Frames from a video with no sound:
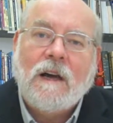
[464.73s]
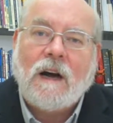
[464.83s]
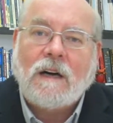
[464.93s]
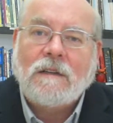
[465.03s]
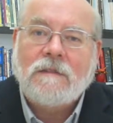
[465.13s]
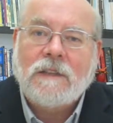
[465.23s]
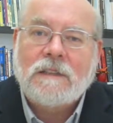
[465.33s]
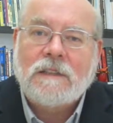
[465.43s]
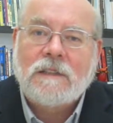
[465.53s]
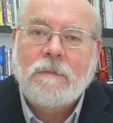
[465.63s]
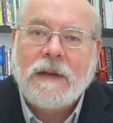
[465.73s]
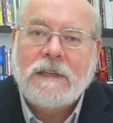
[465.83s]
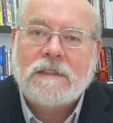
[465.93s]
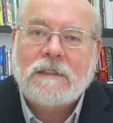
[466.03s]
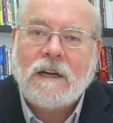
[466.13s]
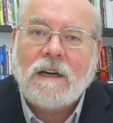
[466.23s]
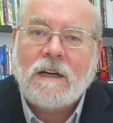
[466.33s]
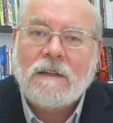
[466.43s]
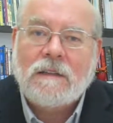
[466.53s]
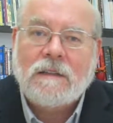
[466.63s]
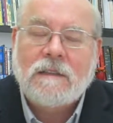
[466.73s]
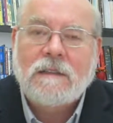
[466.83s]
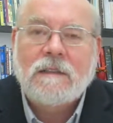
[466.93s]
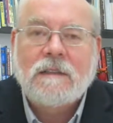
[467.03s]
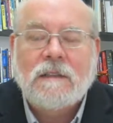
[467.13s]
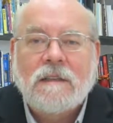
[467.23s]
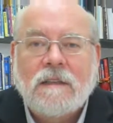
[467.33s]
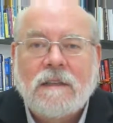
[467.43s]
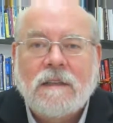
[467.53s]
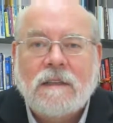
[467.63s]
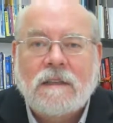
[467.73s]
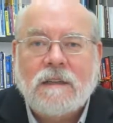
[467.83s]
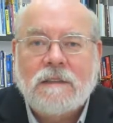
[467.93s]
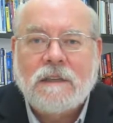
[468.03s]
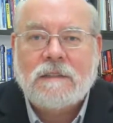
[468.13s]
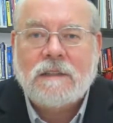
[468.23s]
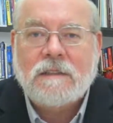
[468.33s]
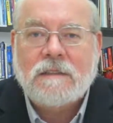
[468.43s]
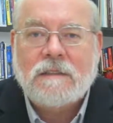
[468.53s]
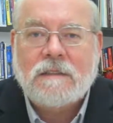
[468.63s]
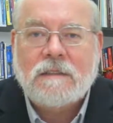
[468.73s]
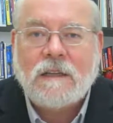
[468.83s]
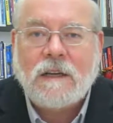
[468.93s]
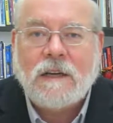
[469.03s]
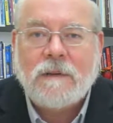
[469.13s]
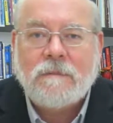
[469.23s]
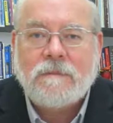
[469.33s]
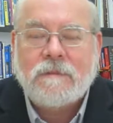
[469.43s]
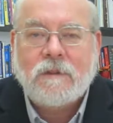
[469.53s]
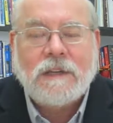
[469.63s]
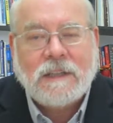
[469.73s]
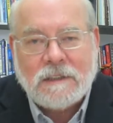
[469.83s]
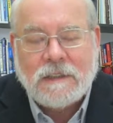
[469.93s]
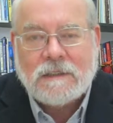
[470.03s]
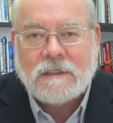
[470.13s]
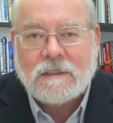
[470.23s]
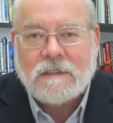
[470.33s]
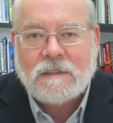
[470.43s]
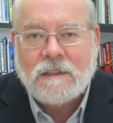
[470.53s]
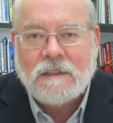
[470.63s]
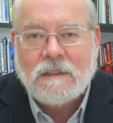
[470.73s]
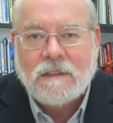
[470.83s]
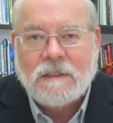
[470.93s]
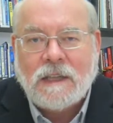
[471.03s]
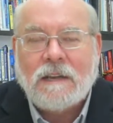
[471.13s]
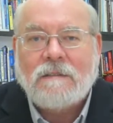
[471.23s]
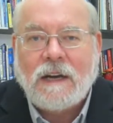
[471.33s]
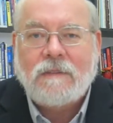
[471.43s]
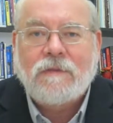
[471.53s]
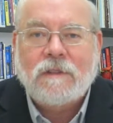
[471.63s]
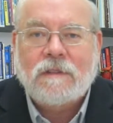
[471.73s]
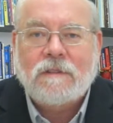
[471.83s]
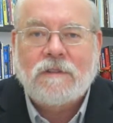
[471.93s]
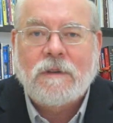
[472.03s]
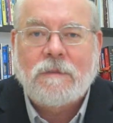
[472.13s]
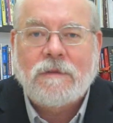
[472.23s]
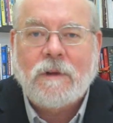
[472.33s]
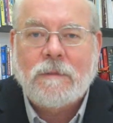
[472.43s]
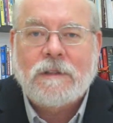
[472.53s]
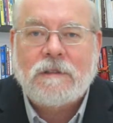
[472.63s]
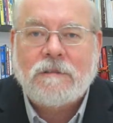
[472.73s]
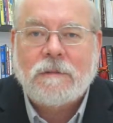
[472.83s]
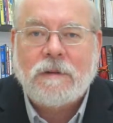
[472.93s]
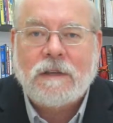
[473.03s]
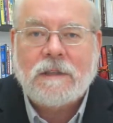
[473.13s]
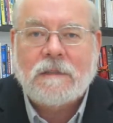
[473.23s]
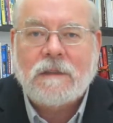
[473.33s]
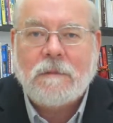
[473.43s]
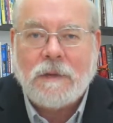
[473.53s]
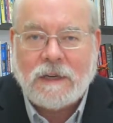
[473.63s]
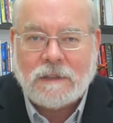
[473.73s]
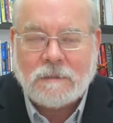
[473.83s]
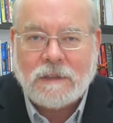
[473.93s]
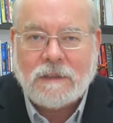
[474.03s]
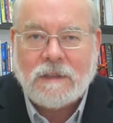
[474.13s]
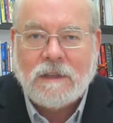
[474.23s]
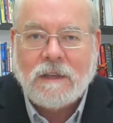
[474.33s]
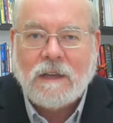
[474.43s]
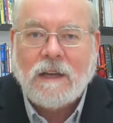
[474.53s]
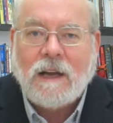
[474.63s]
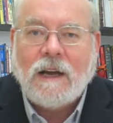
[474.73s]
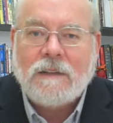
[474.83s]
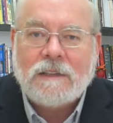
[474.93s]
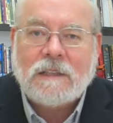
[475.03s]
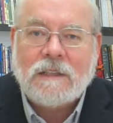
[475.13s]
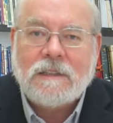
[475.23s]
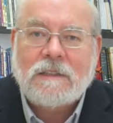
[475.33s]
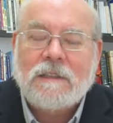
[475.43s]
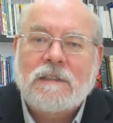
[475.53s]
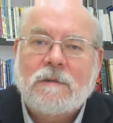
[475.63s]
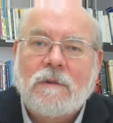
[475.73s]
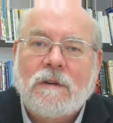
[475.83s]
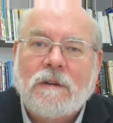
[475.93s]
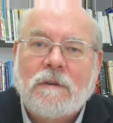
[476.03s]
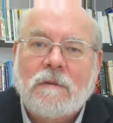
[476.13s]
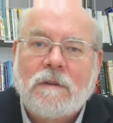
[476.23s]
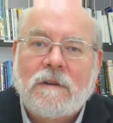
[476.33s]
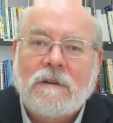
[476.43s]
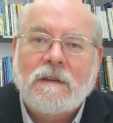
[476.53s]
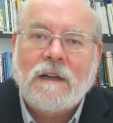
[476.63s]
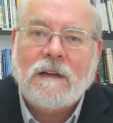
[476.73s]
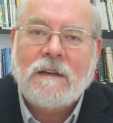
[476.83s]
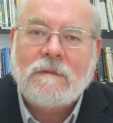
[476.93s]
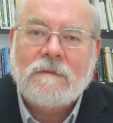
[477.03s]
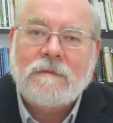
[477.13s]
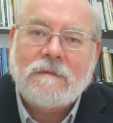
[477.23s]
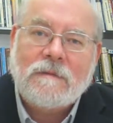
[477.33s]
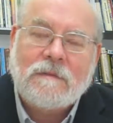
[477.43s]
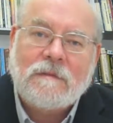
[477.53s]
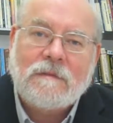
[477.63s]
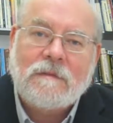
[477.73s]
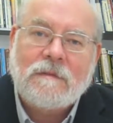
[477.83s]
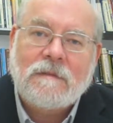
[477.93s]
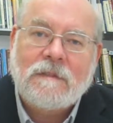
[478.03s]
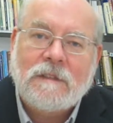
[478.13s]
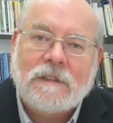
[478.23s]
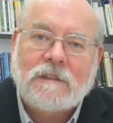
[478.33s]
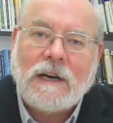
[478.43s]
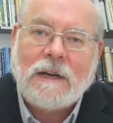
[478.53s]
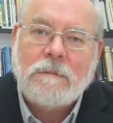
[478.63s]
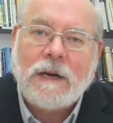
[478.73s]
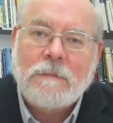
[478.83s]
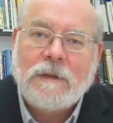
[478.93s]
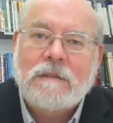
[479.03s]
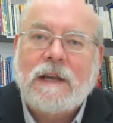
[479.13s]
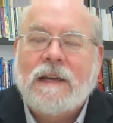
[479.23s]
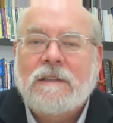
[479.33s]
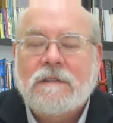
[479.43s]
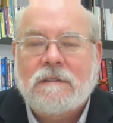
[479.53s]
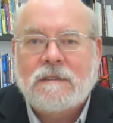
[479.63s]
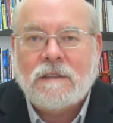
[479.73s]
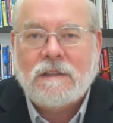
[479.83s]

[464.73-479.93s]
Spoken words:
All of this is based on conditions, three conditions that allow for true performance-driven project management. These conditions were described by Bill Daniels